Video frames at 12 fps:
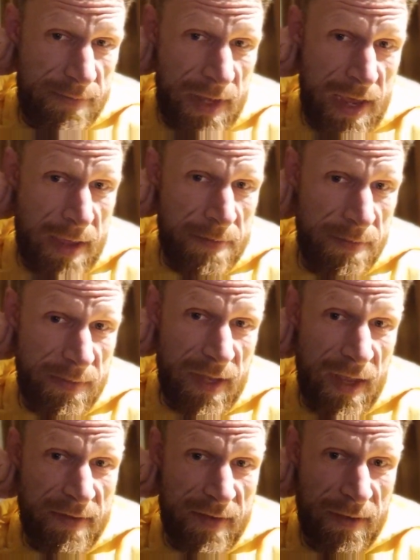yeah,
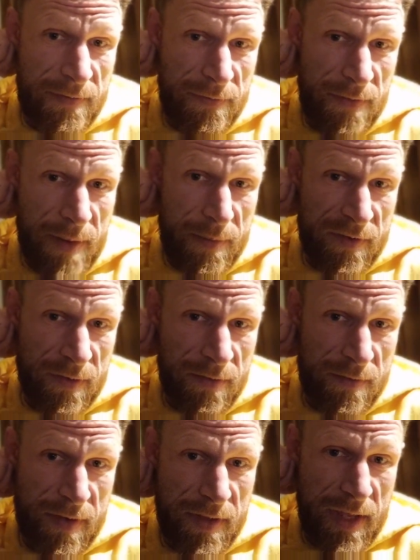that's it for
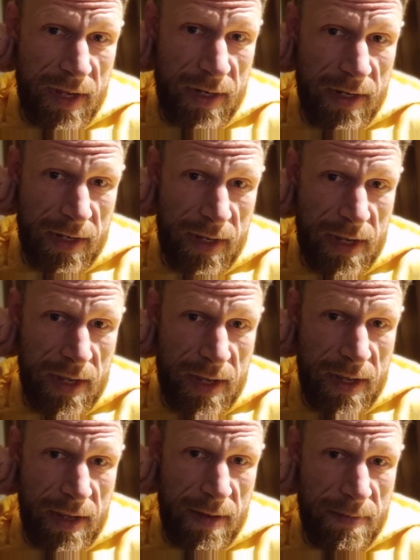episode three then.
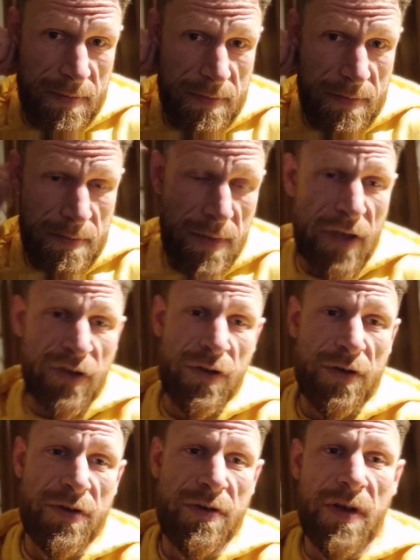Uh, make
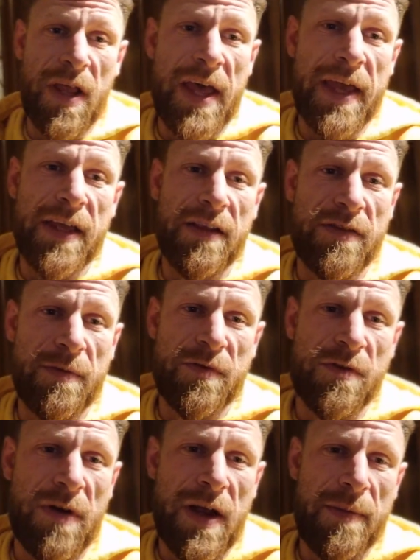sure you like and
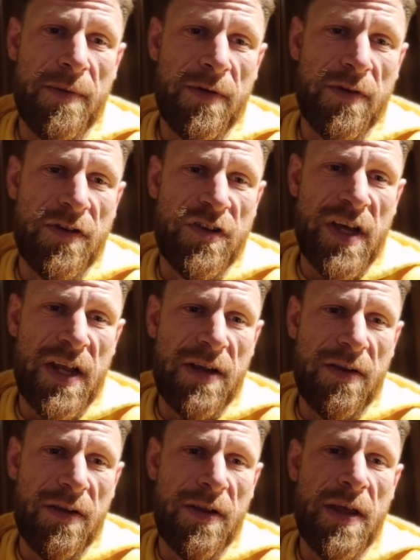subscribe on the
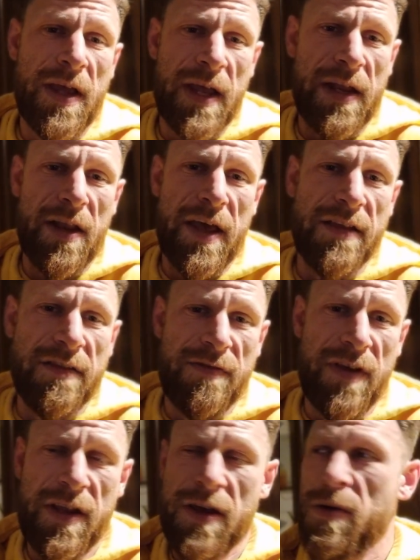channel and like the
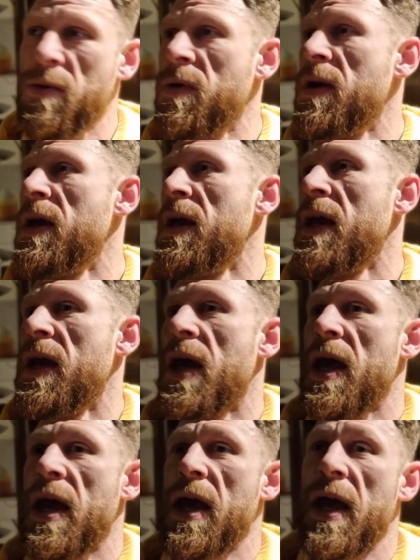video.
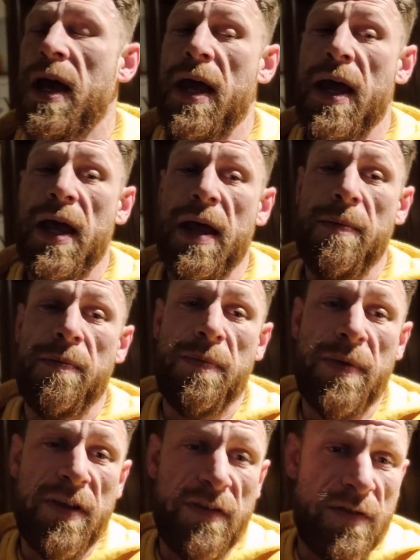Uh,
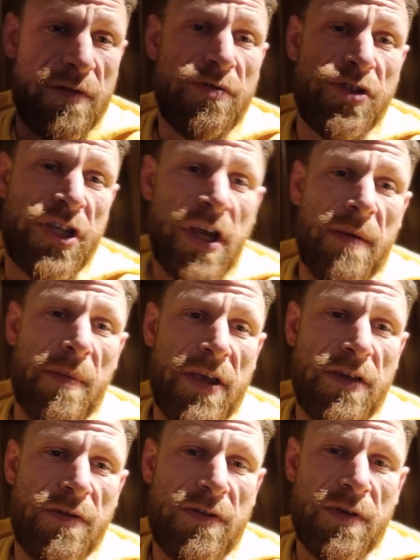please do share my
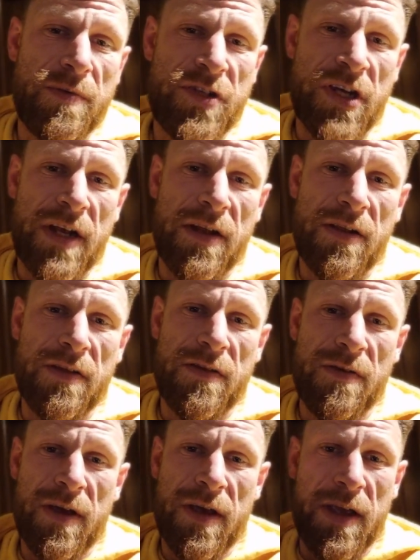YouTube channel
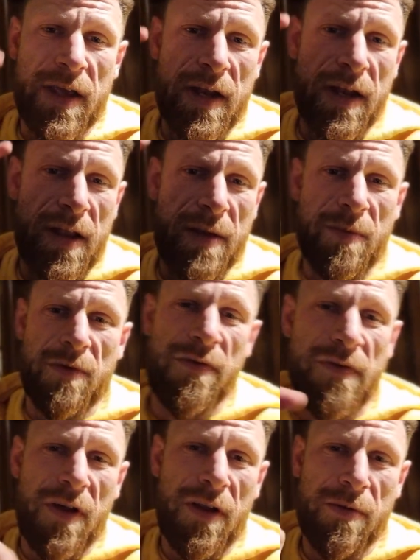so I can get a lot more
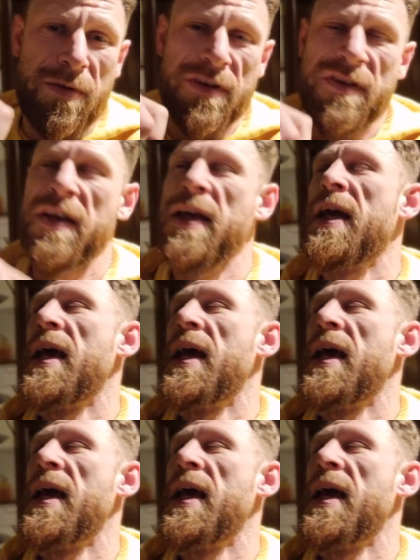followers.